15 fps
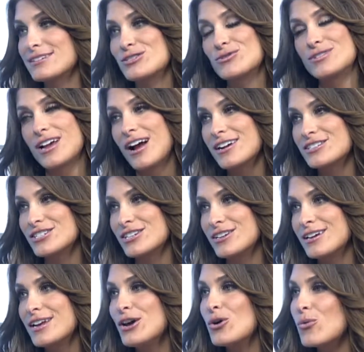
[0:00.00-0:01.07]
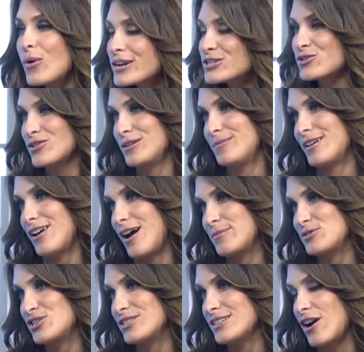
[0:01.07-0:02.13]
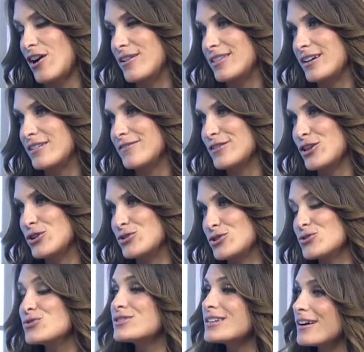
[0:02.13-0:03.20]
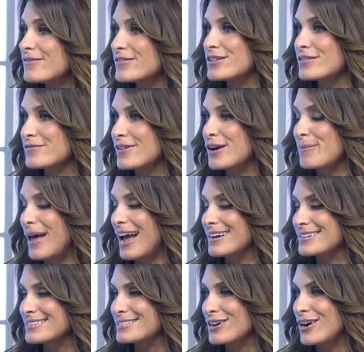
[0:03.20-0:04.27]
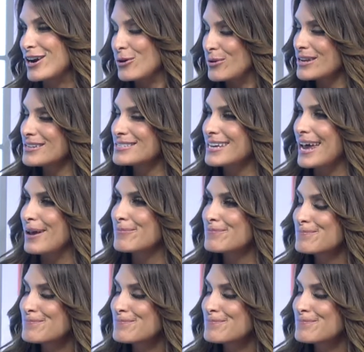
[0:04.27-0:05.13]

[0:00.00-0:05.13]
So, doctor, what treatment options are there for those who suffer from acne scarring? What do you say?